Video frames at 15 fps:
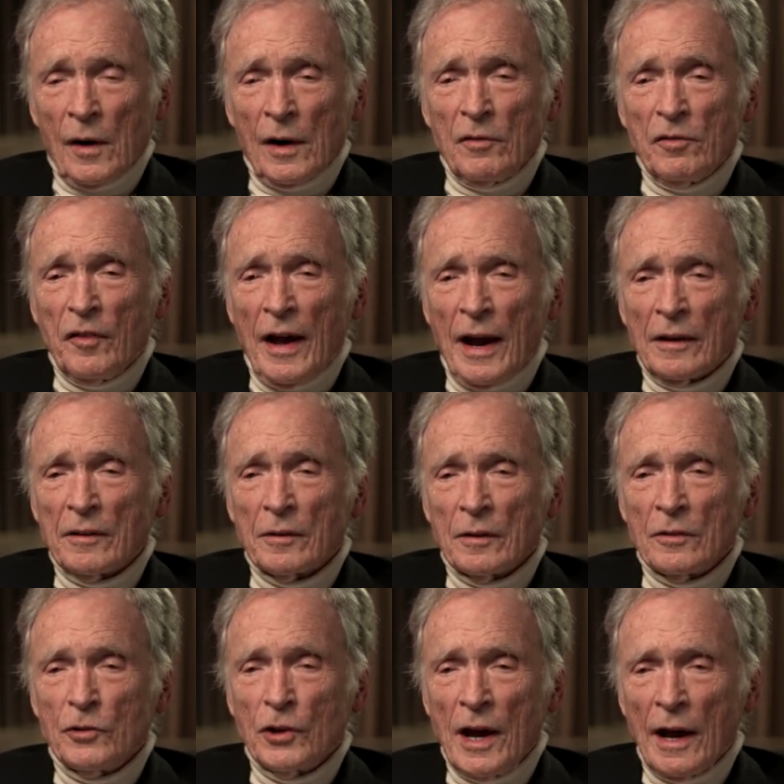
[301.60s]
In fact,
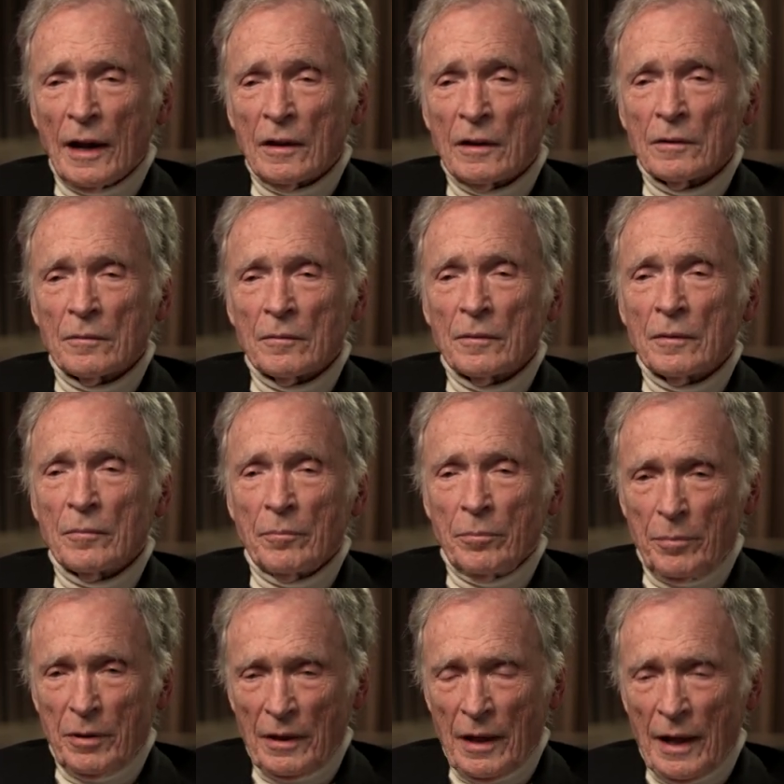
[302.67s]
Jack
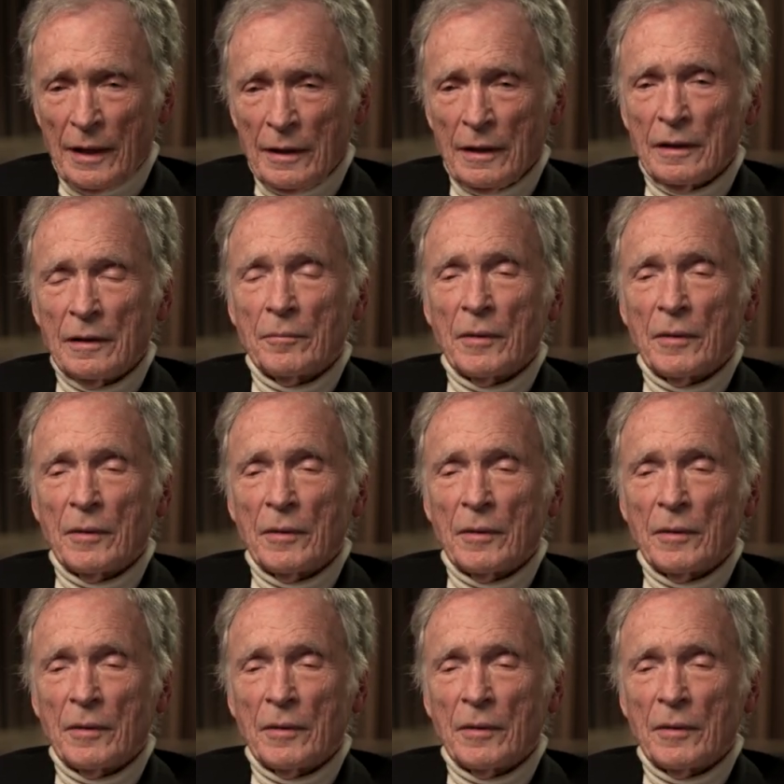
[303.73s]
politely,